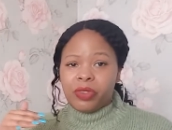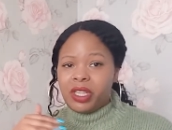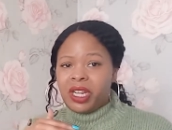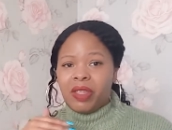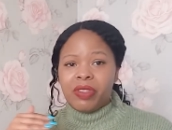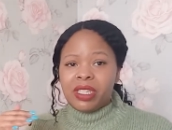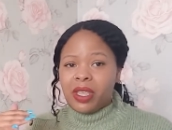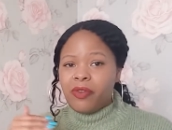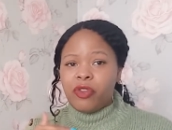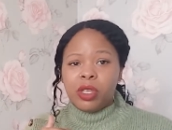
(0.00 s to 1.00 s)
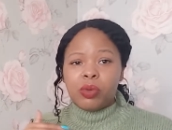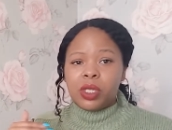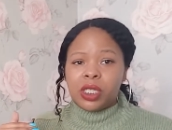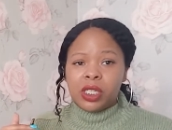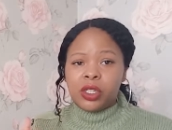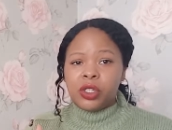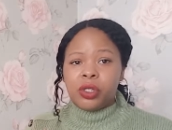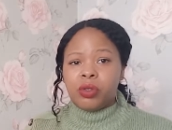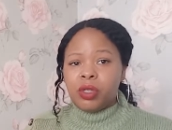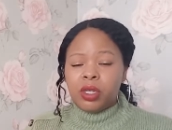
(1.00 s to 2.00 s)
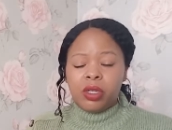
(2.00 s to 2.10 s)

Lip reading: didn't have the same frequency as you. You know,